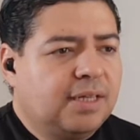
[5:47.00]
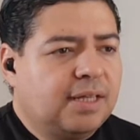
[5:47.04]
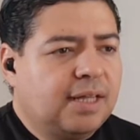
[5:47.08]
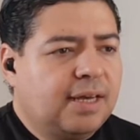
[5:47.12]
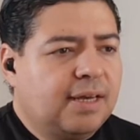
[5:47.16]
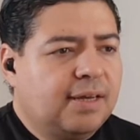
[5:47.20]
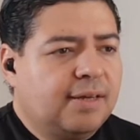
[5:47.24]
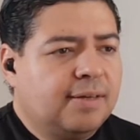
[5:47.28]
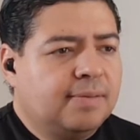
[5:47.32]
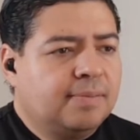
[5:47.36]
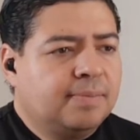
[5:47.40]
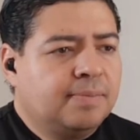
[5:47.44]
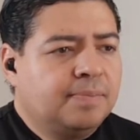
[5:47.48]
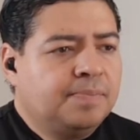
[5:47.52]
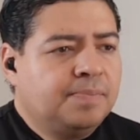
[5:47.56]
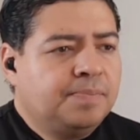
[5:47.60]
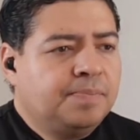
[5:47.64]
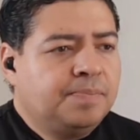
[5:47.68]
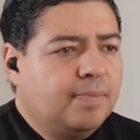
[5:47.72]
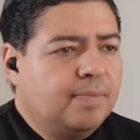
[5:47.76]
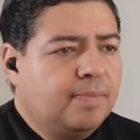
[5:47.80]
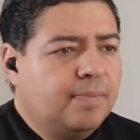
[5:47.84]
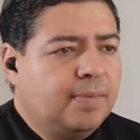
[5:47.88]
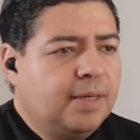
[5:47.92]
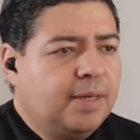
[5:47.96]
that
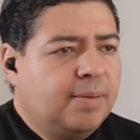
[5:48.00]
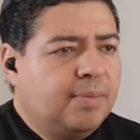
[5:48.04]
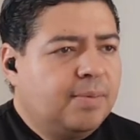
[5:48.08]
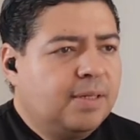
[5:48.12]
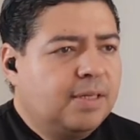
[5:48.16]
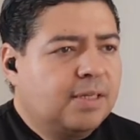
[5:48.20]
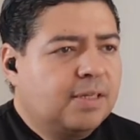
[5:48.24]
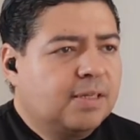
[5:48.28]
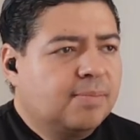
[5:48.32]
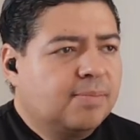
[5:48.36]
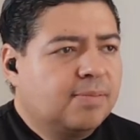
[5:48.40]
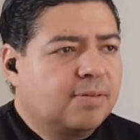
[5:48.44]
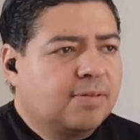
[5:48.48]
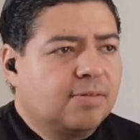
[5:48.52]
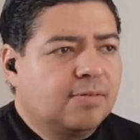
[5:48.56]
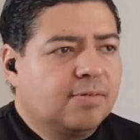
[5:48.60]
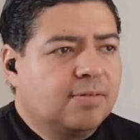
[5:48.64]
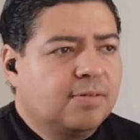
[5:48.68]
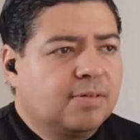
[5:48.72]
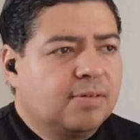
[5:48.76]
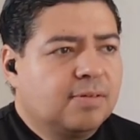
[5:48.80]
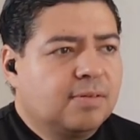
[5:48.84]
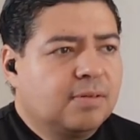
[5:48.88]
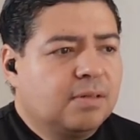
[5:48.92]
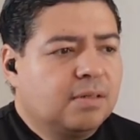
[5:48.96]
maybe some
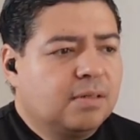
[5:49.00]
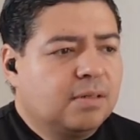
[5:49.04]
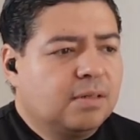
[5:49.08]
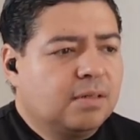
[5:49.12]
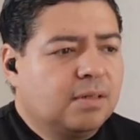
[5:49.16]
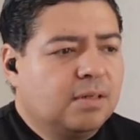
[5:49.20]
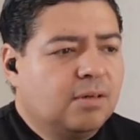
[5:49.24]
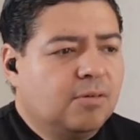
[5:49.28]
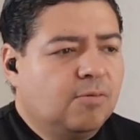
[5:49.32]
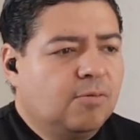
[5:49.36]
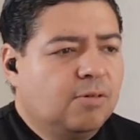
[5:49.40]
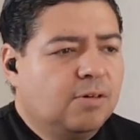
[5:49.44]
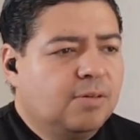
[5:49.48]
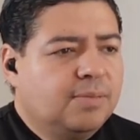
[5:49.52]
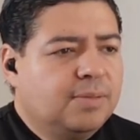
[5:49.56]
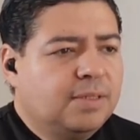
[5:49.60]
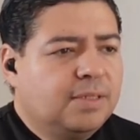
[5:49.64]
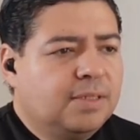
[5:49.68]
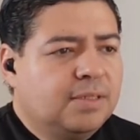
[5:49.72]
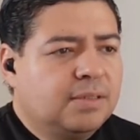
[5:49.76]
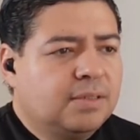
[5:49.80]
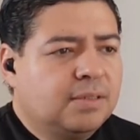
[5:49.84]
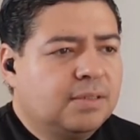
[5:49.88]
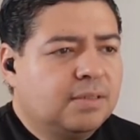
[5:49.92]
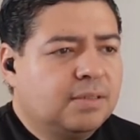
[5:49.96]
sort of a
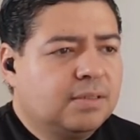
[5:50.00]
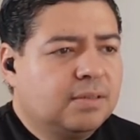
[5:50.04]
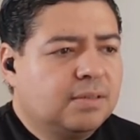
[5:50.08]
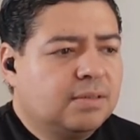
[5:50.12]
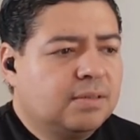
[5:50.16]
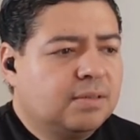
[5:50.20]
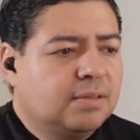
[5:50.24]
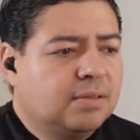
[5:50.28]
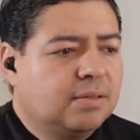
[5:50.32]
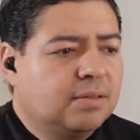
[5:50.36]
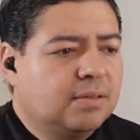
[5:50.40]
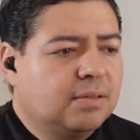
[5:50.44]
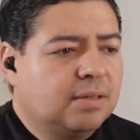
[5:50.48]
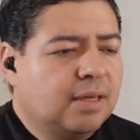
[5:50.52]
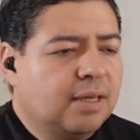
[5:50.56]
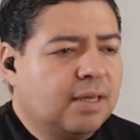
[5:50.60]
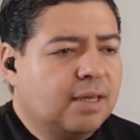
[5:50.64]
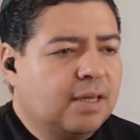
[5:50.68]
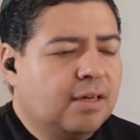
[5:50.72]
woman like